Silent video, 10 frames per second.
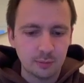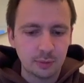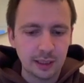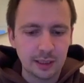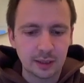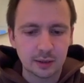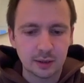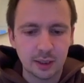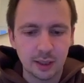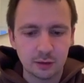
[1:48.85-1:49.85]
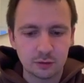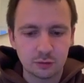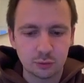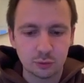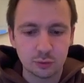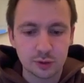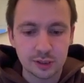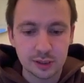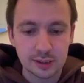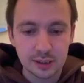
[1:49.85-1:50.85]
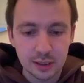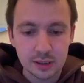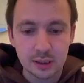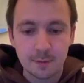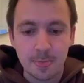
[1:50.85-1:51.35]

Playing knight to c6